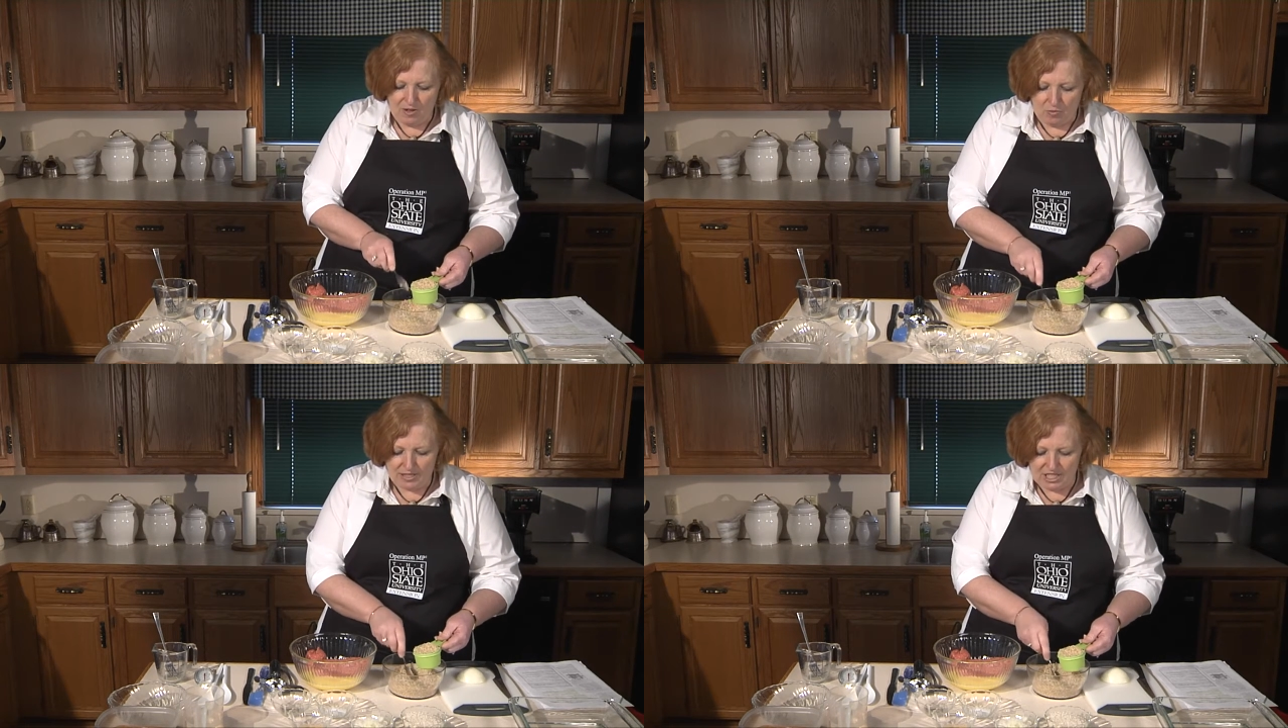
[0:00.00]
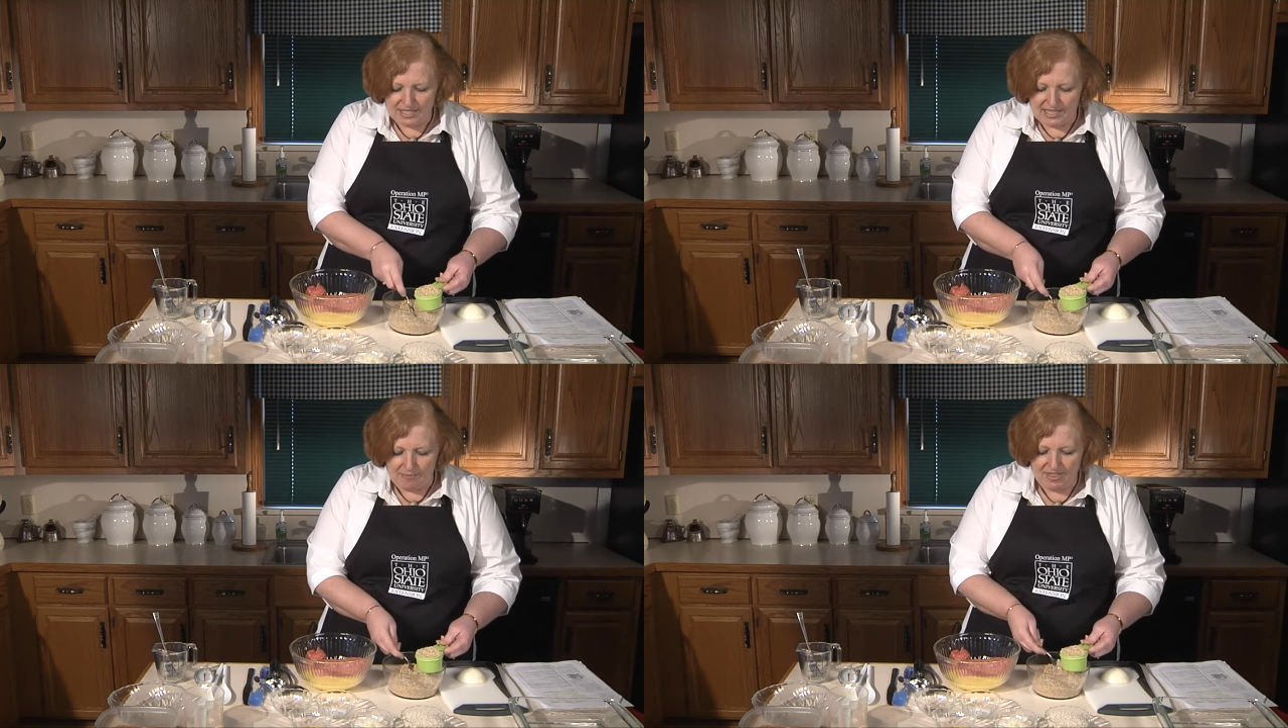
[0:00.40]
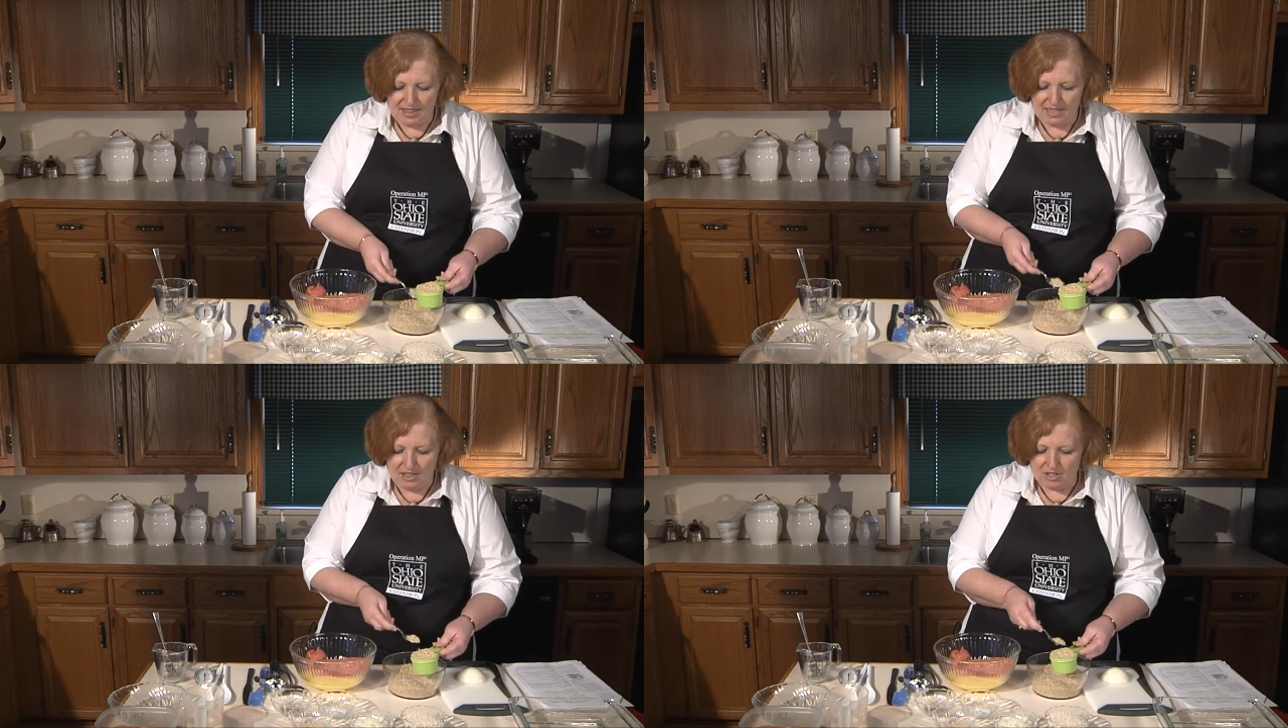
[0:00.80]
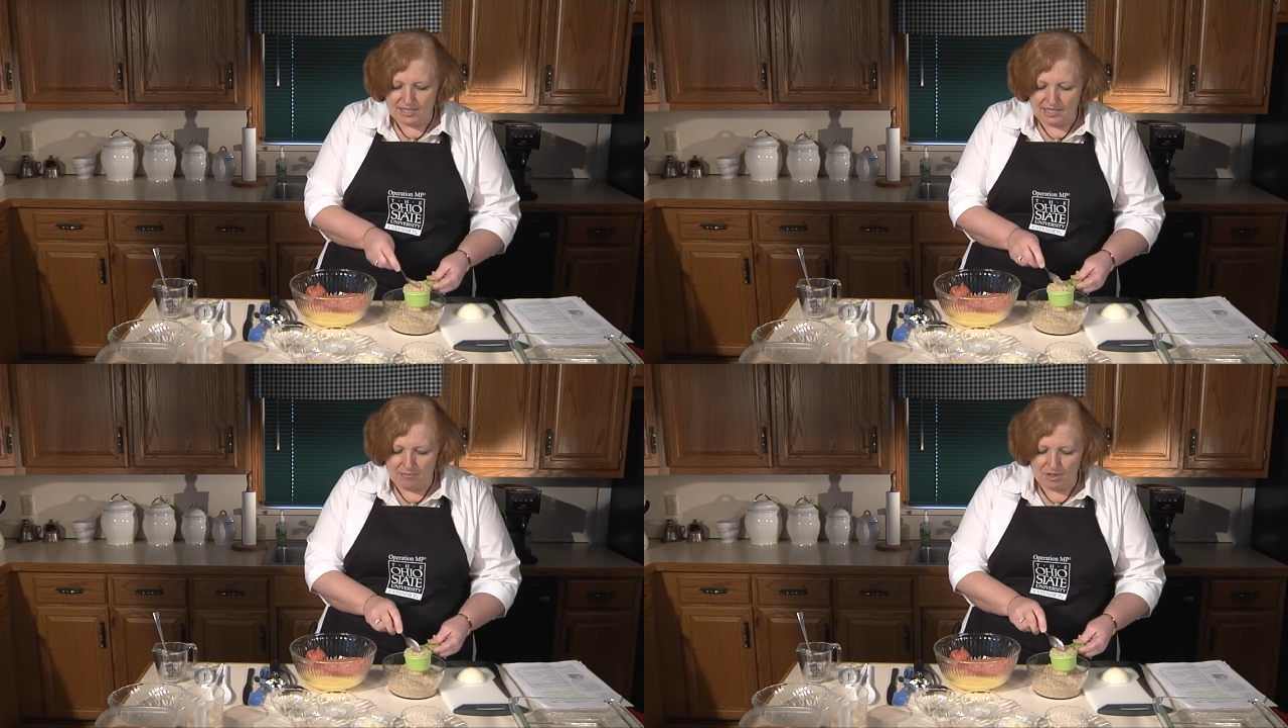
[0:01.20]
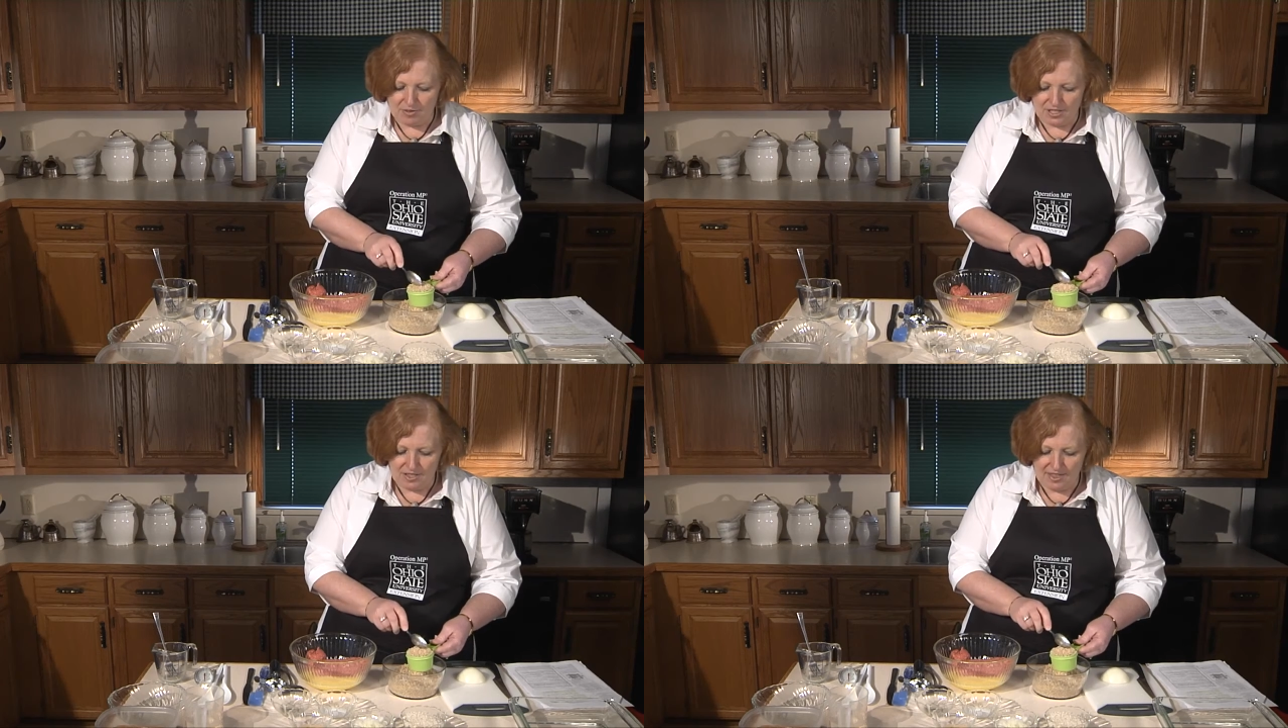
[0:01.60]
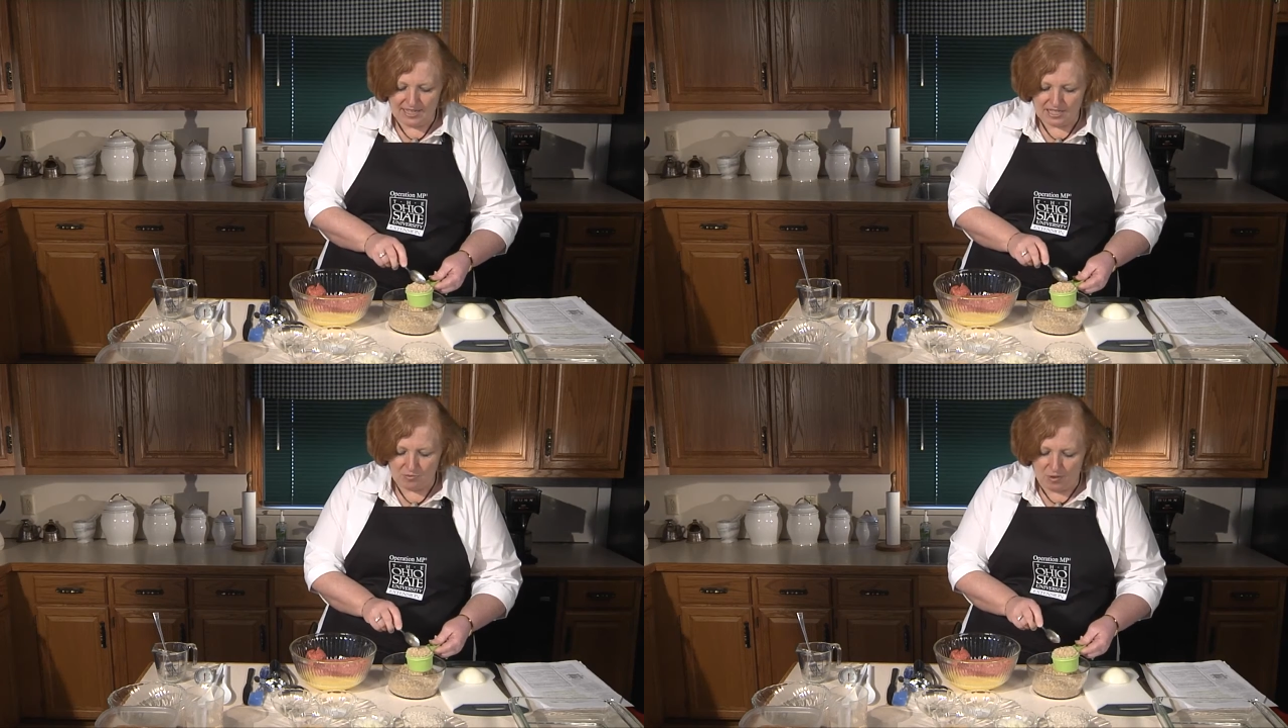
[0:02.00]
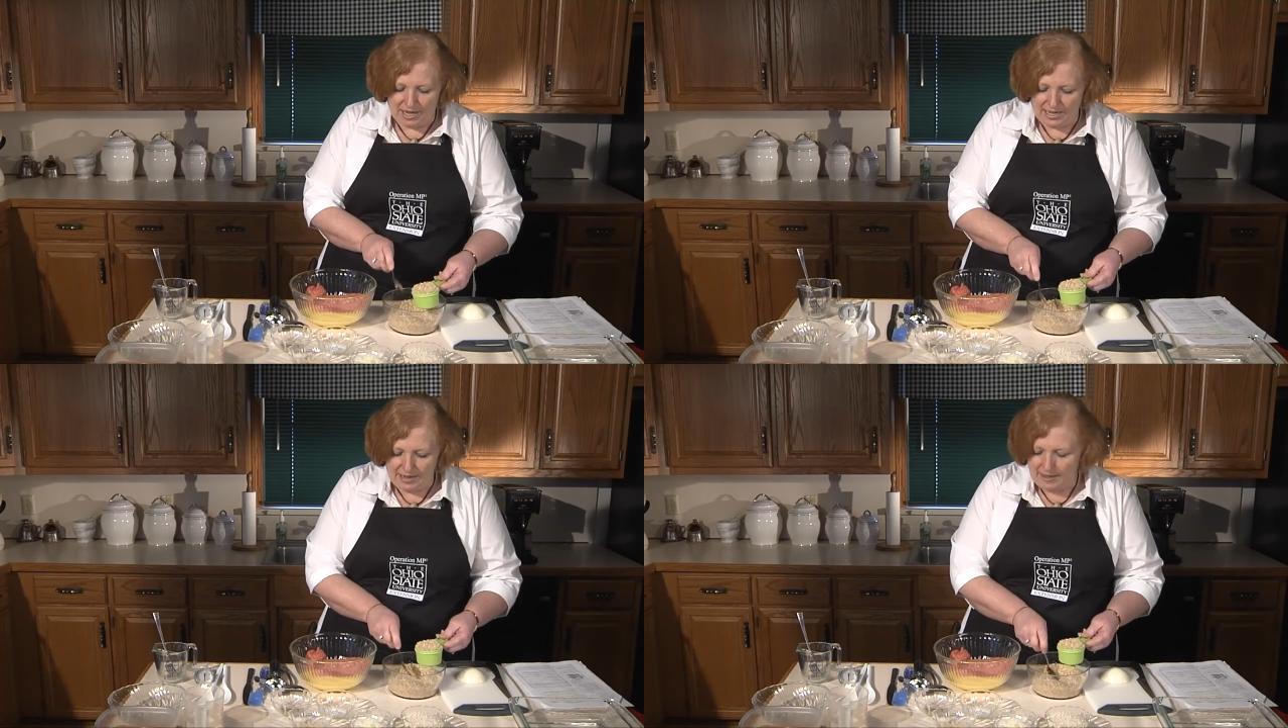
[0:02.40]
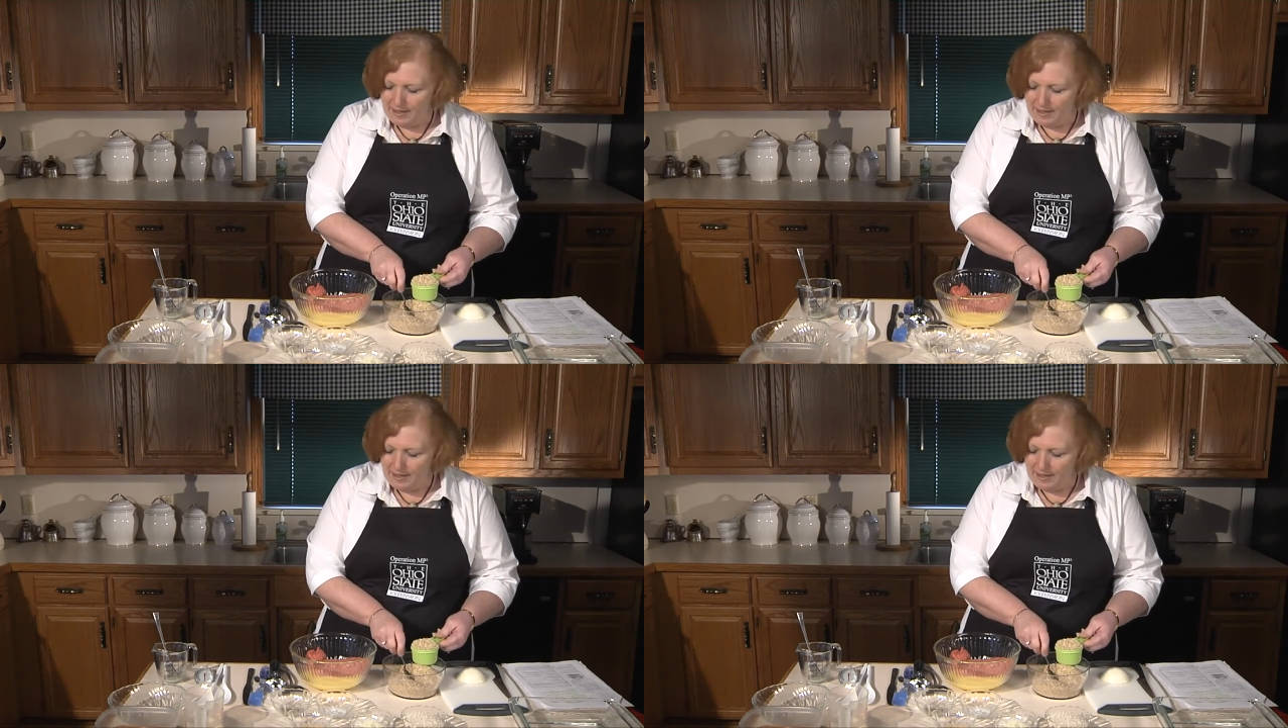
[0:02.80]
which is something that looks similar to this one.